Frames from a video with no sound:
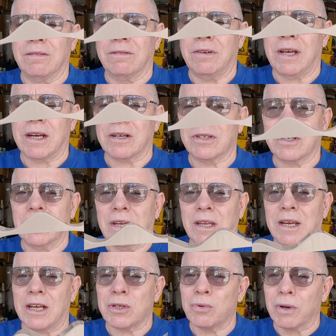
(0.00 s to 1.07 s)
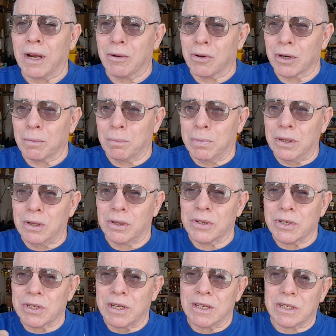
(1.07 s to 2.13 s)
flex. And that's what I'm going to build,
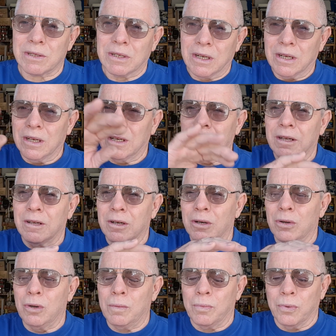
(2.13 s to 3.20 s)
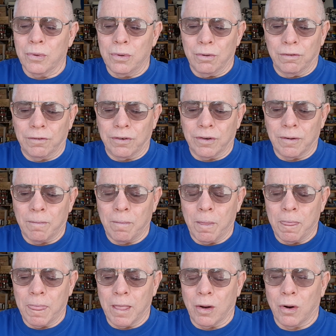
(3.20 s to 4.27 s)
is this hoop roof
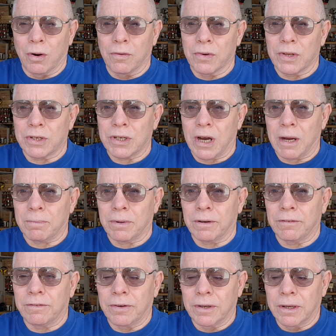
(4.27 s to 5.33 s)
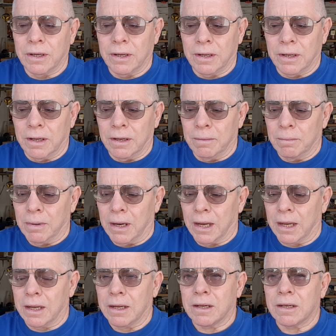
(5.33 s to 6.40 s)
over the top of
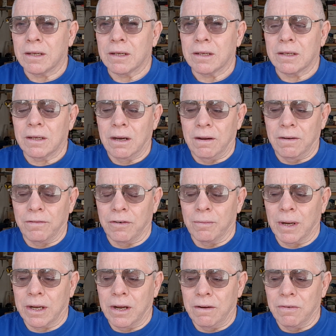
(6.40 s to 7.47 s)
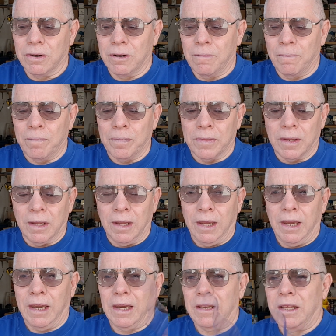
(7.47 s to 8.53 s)
my for my cover.
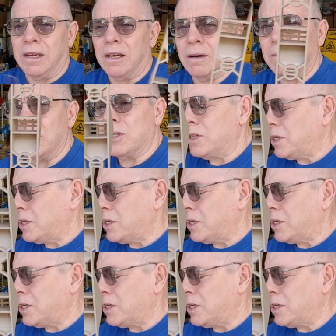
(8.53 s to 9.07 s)
And they come in